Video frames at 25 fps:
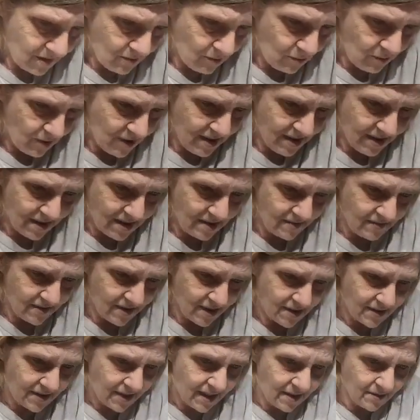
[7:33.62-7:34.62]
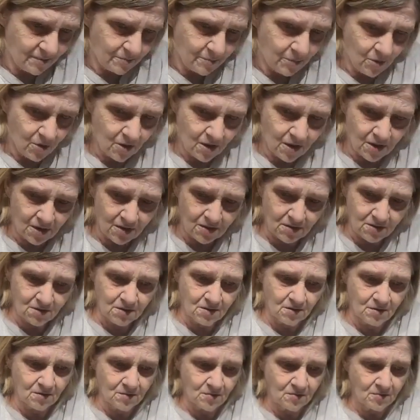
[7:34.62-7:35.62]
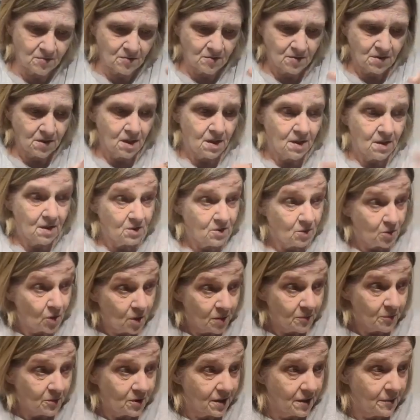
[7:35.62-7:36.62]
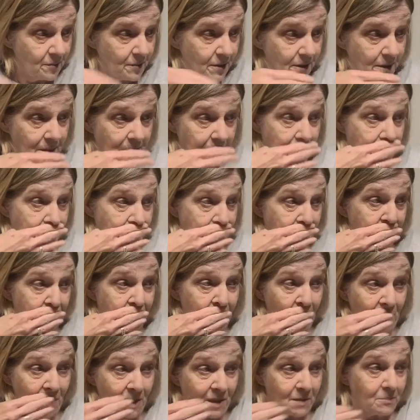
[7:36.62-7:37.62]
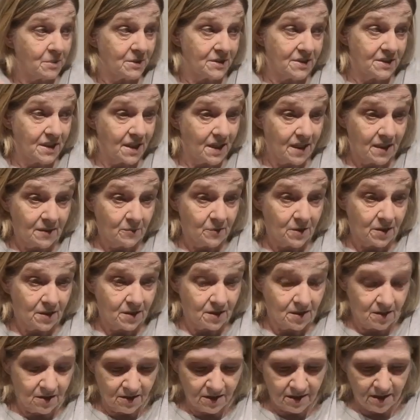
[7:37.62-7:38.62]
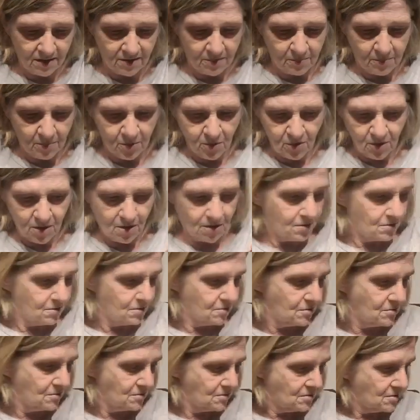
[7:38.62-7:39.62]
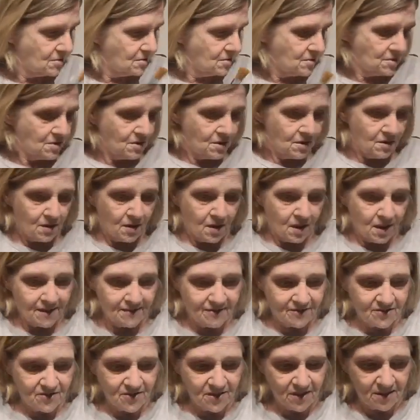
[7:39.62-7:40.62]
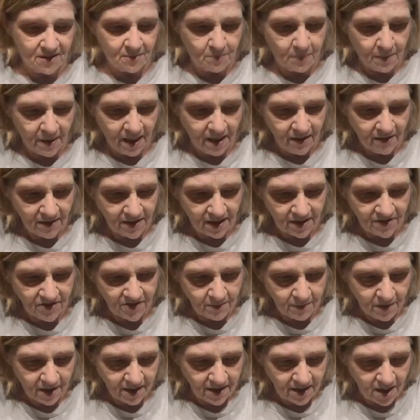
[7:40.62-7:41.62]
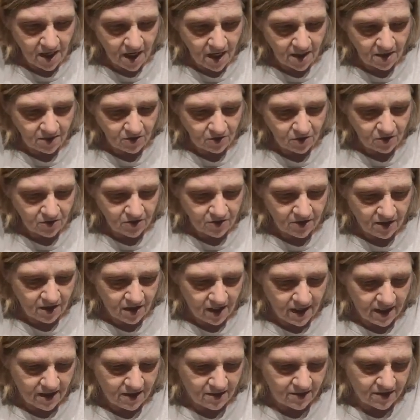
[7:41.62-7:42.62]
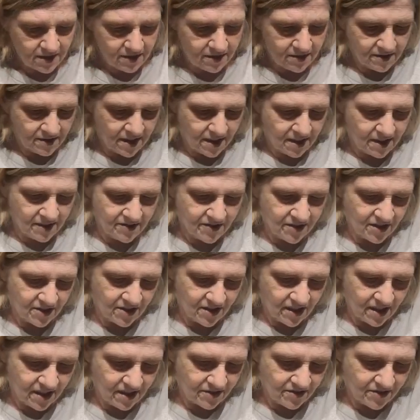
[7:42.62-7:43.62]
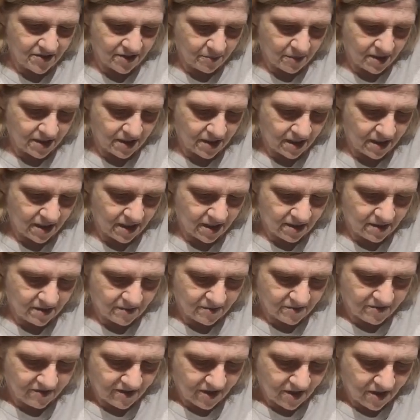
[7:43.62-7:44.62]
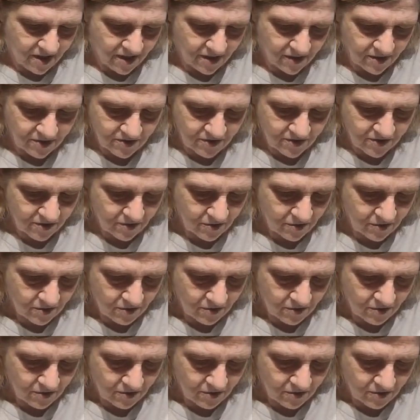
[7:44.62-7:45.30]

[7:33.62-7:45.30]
We didn't even go down the park. Normally, we go down the park, but today we didn't go down the park. I even said to Barry, I said, my God, it looks cloudy. And then he said, yeah, it's some Canadian fires.